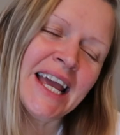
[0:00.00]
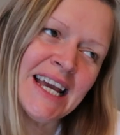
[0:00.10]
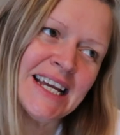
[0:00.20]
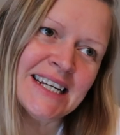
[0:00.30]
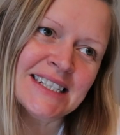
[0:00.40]

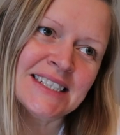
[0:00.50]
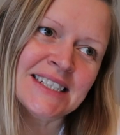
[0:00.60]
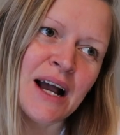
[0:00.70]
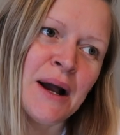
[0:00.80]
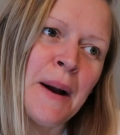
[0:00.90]
It
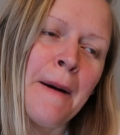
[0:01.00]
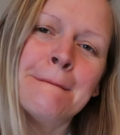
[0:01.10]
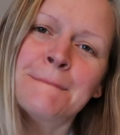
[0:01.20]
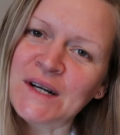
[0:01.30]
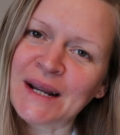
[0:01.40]
is
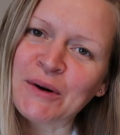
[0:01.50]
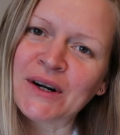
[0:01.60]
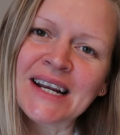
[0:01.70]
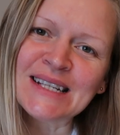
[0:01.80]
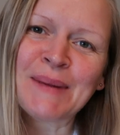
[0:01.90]
Monday
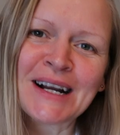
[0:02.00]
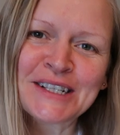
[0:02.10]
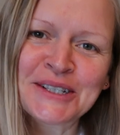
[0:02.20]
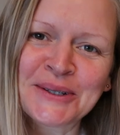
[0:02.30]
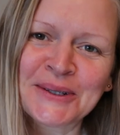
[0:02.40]
morning, it's back
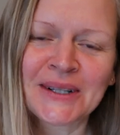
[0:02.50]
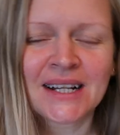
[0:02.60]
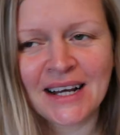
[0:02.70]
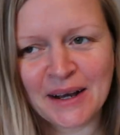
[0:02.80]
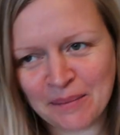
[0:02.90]
to school
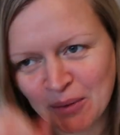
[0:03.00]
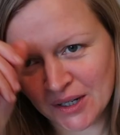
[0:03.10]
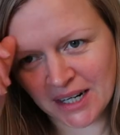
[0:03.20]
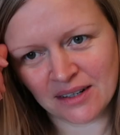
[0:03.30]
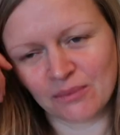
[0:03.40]

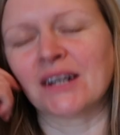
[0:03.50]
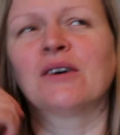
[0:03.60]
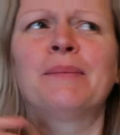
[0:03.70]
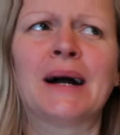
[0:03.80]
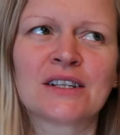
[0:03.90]
morning. Well,
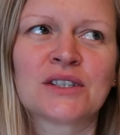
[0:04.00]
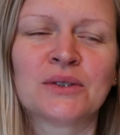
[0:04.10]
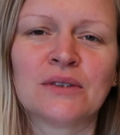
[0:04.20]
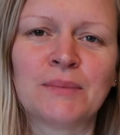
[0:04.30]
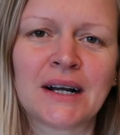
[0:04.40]
not back to
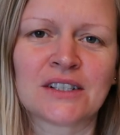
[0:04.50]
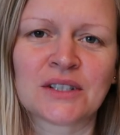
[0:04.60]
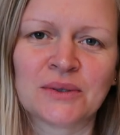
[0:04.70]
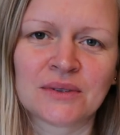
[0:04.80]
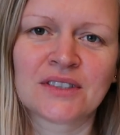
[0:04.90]
school, back to
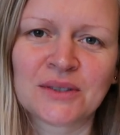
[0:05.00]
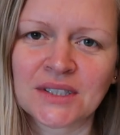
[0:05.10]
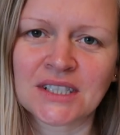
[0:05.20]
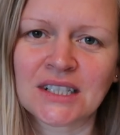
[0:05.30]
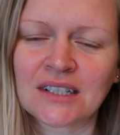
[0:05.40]
school,
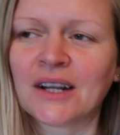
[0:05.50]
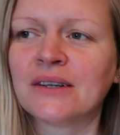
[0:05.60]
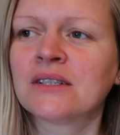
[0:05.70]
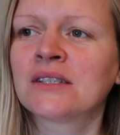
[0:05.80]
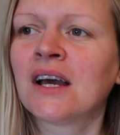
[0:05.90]
schools are still
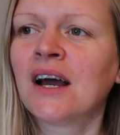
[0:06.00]
closed.